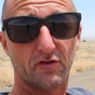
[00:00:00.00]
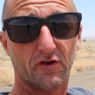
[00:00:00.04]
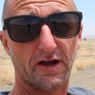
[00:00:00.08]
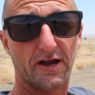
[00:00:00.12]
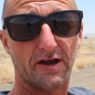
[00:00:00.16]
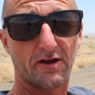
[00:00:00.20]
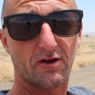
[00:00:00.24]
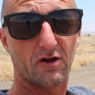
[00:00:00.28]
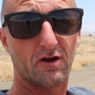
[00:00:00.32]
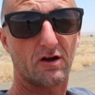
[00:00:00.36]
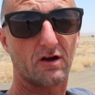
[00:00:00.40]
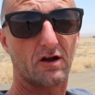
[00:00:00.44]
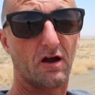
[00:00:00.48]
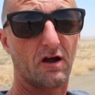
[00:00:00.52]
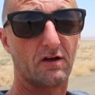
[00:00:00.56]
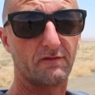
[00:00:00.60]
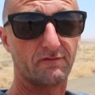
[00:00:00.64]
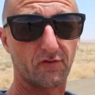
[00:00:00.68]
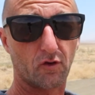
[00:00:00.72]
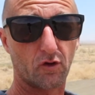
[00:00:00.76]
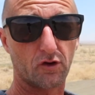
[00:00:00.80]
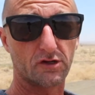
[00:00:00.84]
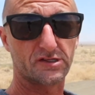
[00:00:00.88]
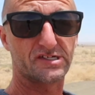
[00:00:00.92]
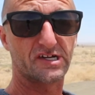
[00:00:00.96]
Crater.
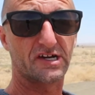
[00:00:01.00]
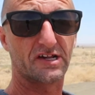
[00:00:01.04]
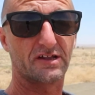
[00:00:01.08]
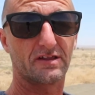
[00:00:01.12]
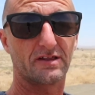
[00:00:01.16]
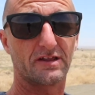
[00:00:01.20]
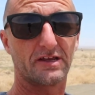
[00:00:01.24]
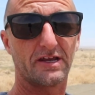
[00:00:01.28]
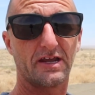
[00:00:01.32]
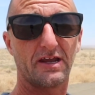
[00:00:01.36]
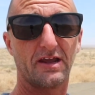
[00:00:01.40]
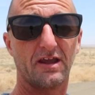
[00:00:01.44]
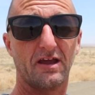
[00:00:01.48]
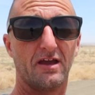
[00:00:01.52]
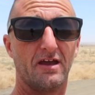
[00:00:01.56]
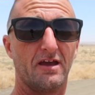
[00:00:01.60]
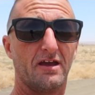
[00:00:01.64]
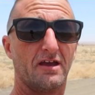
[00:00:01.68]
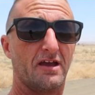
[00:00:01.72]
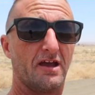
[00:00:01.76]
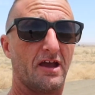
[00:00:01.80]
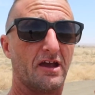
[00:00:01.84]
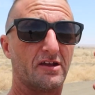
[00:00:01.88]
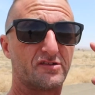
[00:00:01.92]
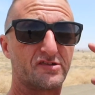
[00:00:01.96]
Unfortunately,
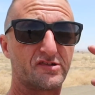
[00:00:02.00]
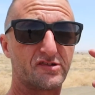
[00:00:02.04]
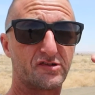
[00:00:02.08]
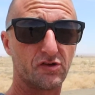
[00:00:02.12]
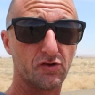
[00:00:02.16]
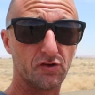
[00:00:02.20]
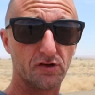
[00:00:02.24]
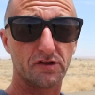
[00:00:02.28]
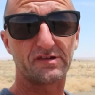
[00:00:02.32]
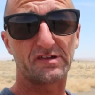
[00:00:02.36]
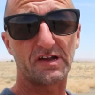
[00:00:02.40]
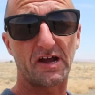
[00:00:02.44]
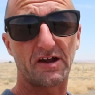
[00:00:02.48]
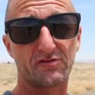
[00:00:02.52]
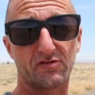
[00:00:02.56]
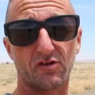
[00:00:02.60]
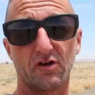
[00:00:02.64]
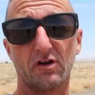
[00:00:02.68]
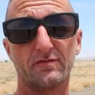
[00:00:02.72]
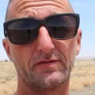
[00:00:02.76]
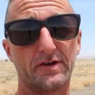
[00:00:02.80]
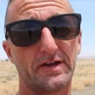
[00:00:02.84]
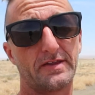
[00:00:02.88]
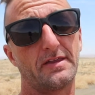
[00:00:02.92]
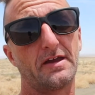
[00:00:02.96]
as soon as I
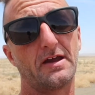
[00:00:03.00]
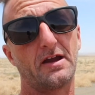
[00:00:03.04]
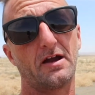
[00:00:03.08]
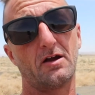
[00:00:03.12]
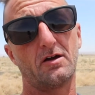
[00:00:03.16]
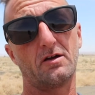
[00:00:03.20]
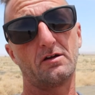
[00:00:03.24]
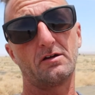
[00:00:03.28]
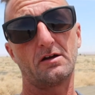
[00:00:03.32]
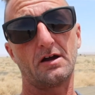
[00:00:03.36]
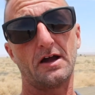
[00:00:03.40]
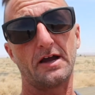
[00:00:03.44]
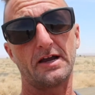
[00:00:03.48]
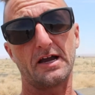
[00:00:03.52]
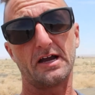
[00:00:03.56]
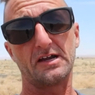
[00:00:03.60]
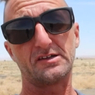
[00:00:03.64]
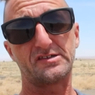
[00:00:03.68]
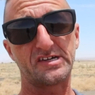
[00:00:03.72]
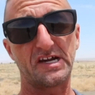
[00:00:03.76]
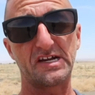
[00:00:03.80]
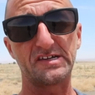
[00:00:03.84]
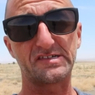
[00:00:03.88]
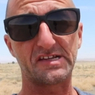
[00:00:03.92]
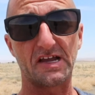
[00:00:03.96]
drove in there, I
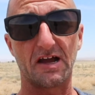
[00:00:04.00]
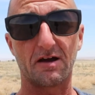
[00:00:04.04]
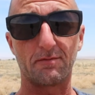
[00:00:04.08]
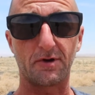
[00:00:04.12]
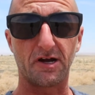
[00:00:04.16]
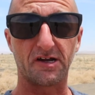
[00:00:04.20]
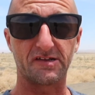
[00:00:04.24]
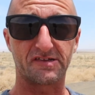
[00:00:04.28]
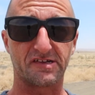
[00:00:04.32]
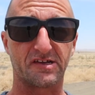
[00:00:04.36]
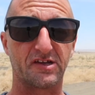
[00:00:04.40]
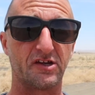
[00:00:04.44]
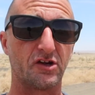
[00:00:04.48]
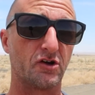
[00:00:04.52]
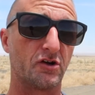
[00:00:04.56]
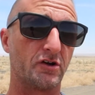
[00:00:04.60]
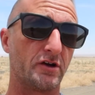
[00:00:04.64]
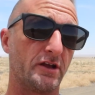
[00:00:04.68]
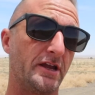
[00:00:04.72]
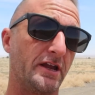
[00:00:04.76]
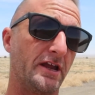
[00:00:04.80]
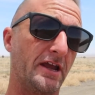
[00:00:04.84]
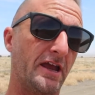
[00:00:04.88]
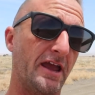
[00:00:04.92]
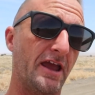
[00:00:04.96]
got chased down by
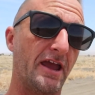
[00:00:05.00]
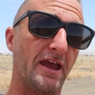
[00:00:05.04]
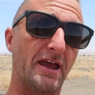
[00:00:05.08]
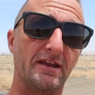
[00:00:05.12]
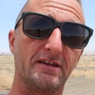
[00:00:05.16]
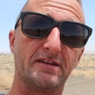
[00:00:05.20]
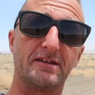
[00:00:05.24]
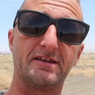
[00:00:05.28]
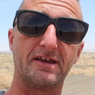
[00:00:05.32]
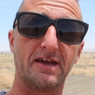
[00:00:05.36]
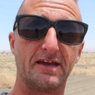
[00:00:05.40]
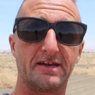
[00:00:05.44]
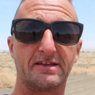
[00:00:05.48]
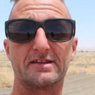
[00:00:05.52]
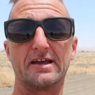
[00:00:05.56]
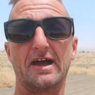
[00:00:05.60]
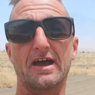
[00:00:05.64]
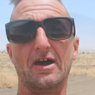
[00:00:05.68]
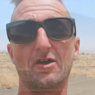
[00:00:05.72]
security and kicked